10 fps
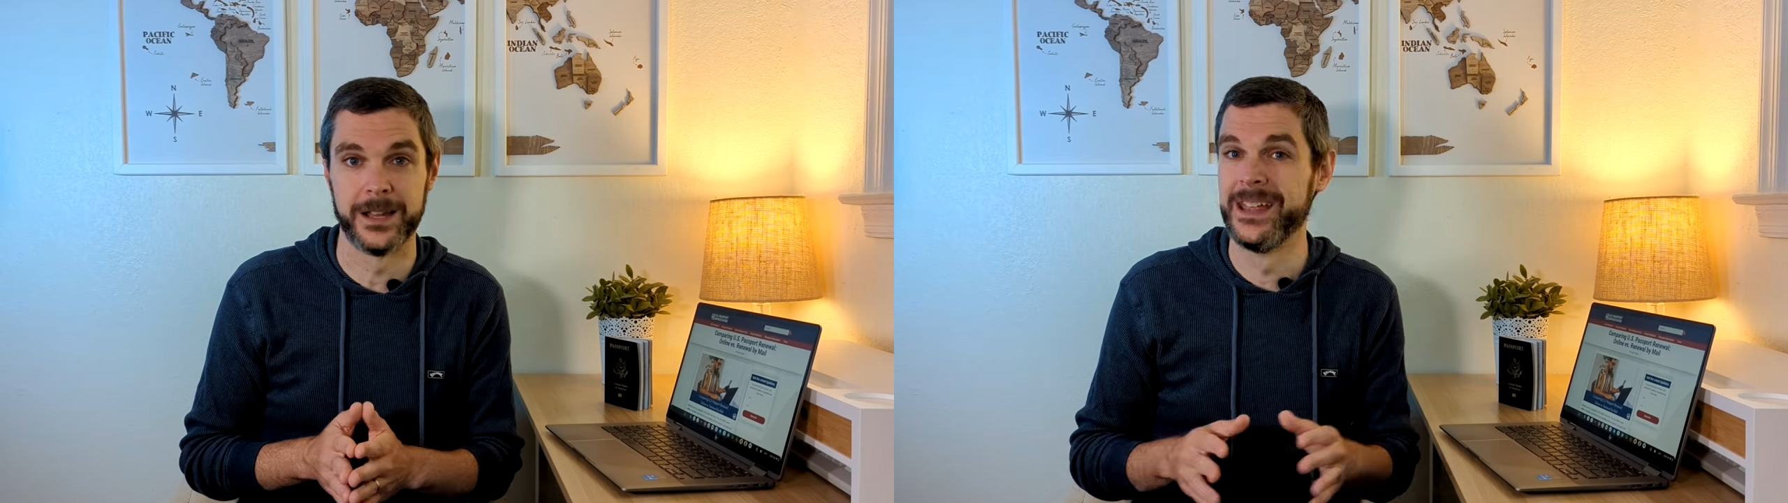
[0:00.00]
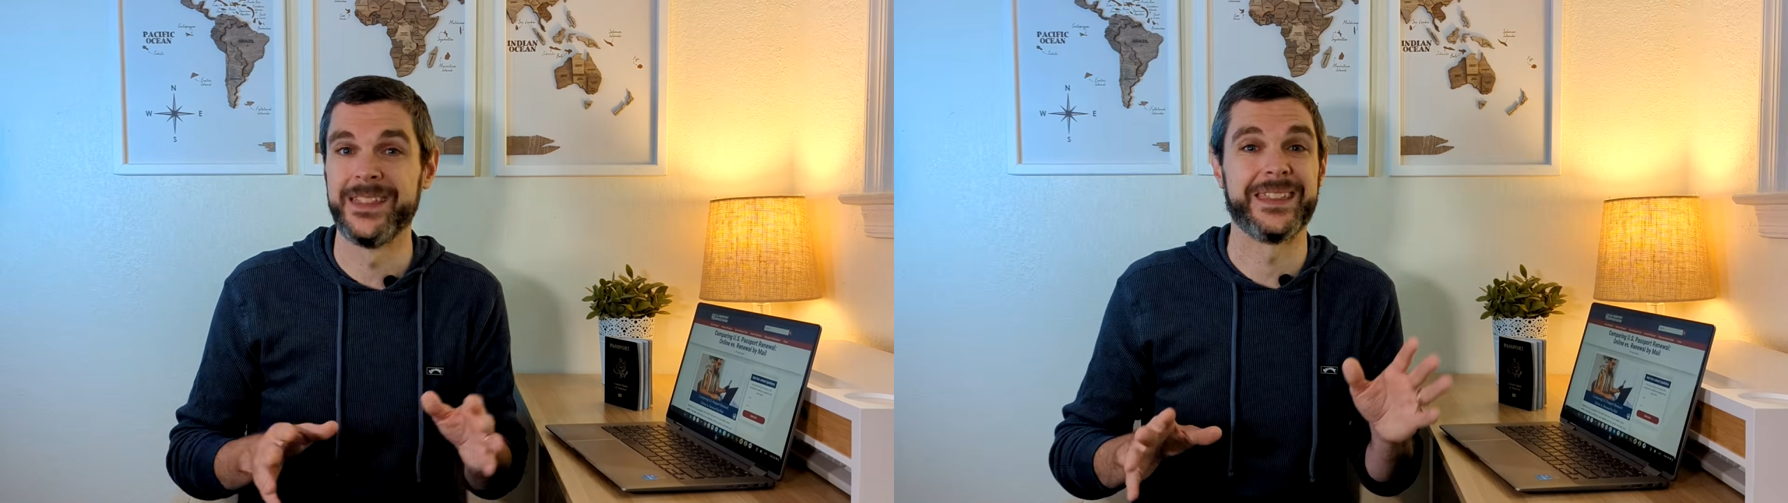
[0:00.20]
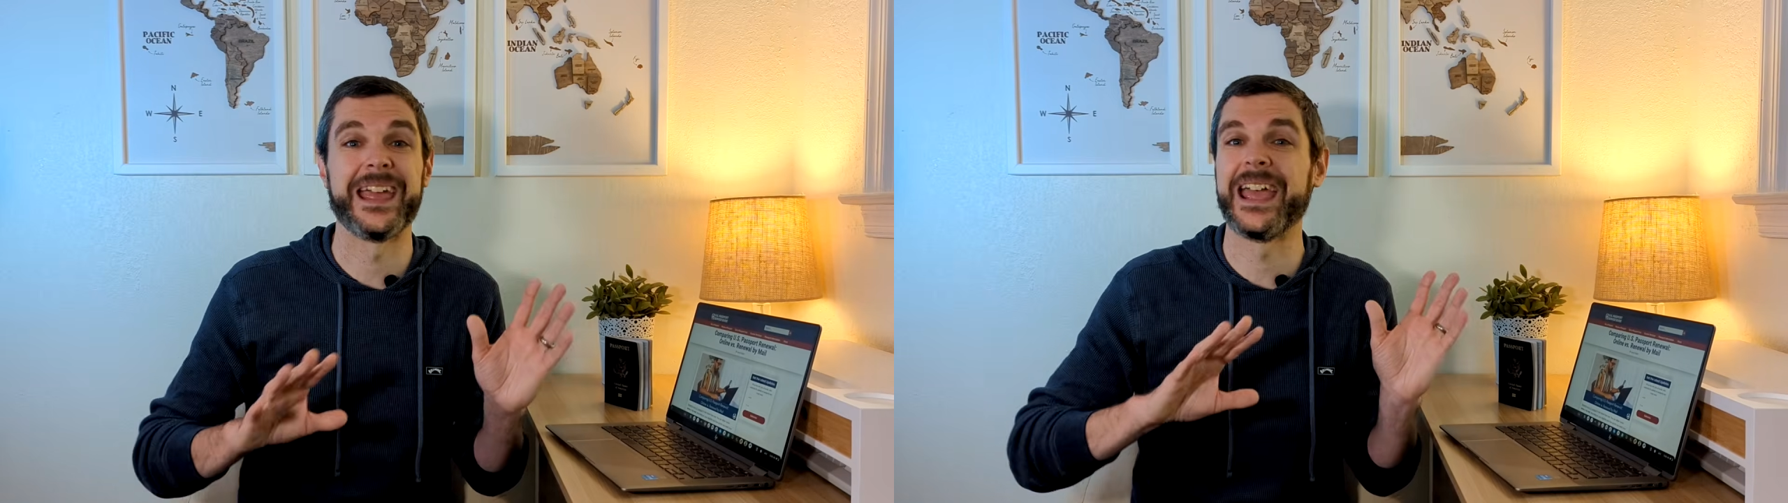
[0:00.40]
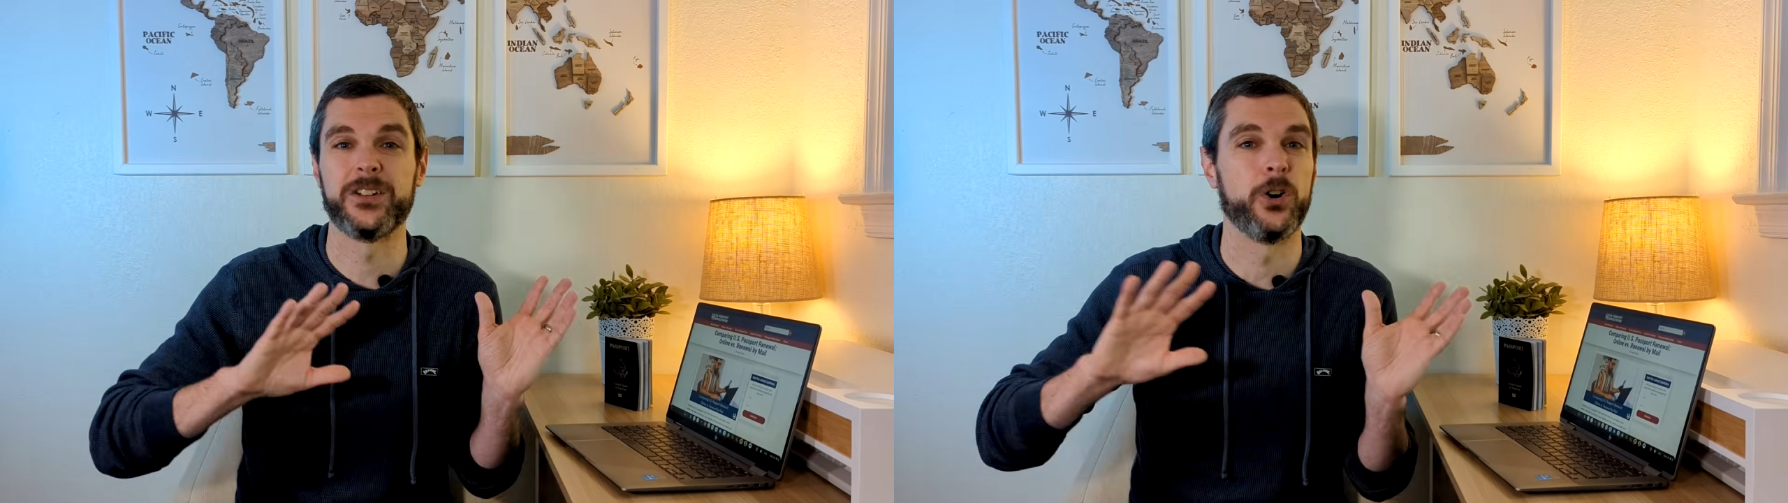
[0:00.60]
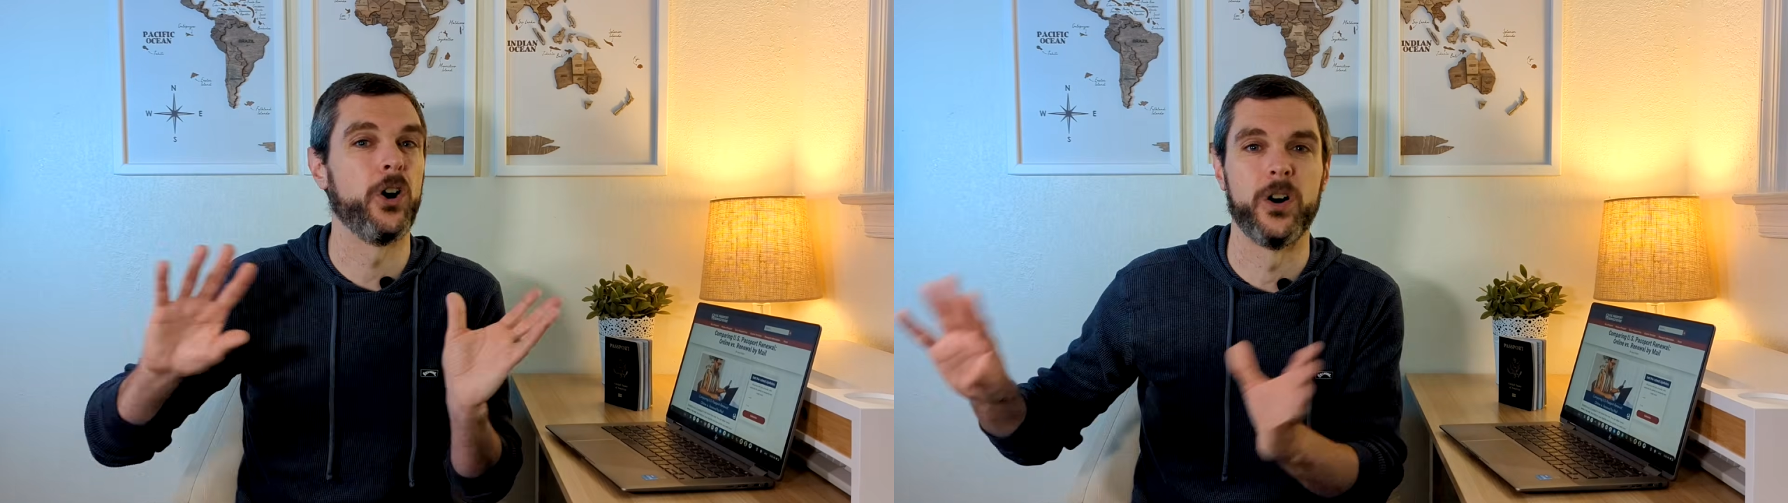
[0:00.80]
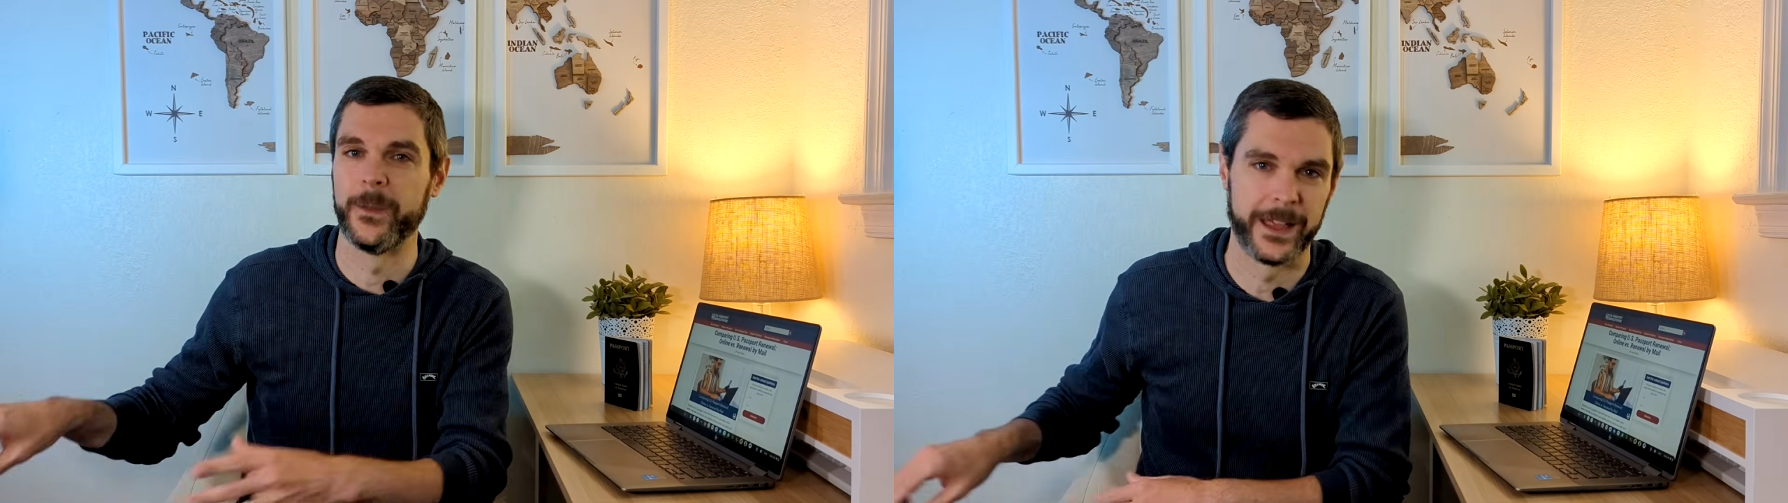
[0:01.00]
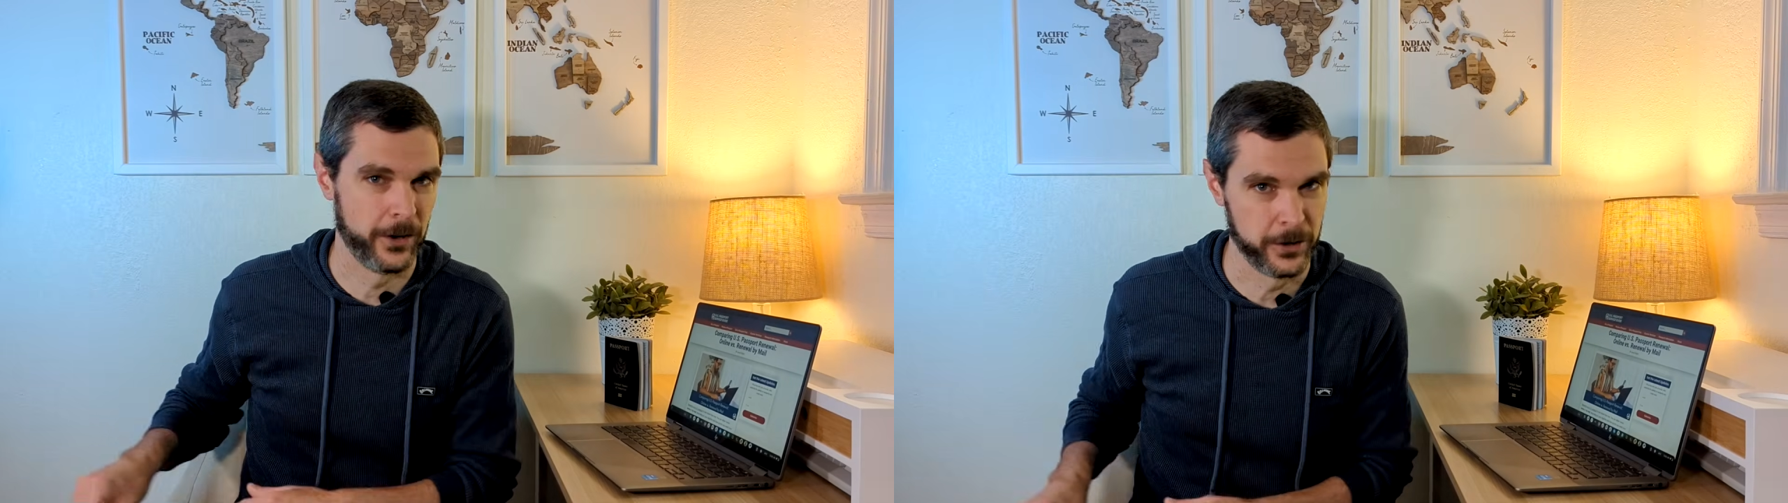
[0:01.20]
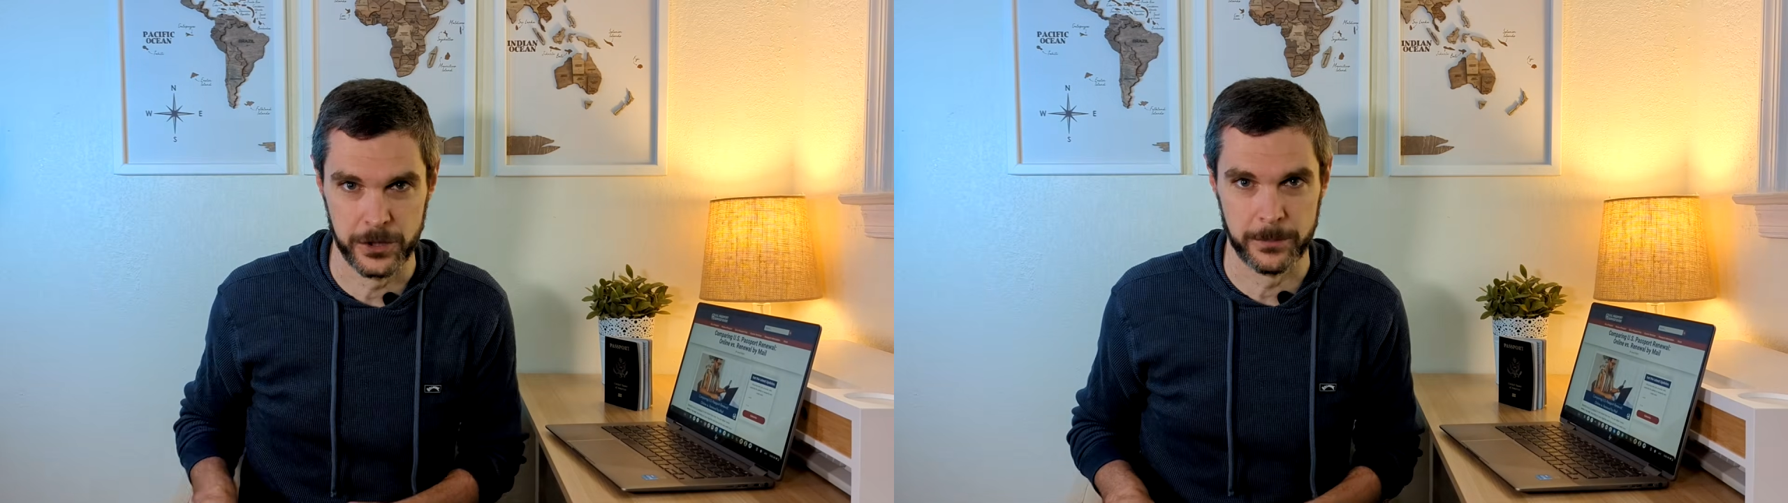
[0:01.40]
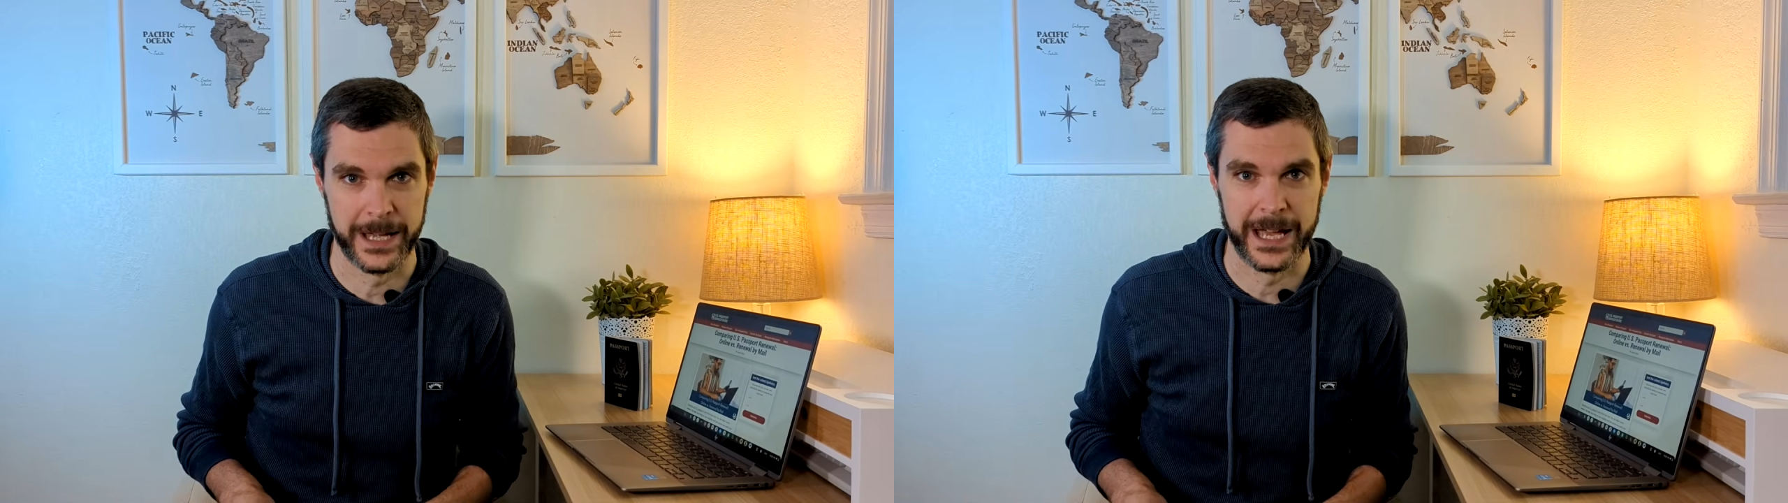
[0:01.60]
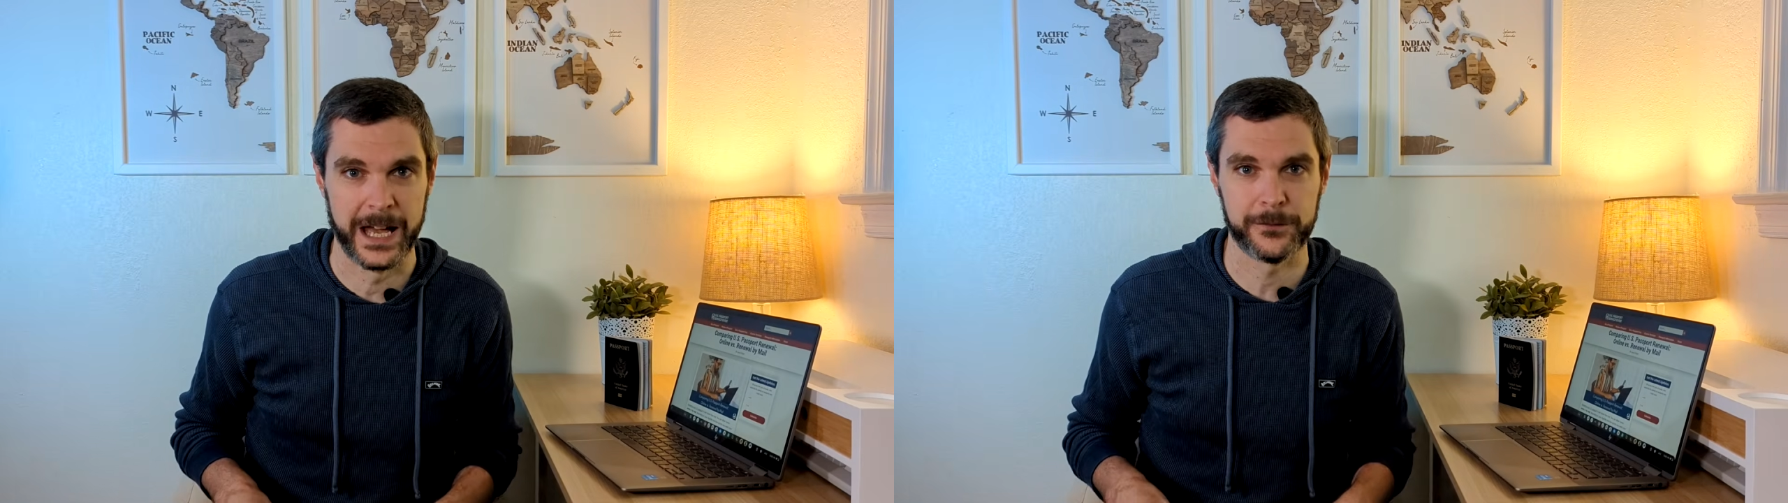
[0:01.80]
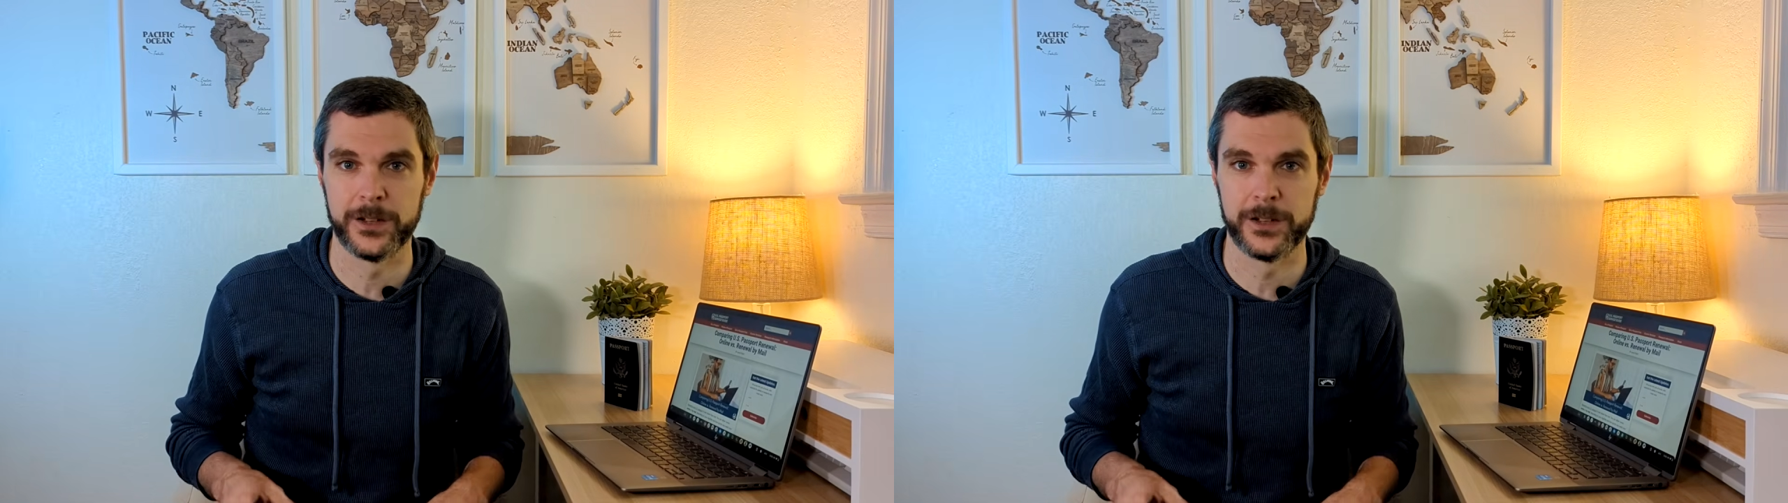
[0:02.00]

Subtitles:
They handle all that on your behalf.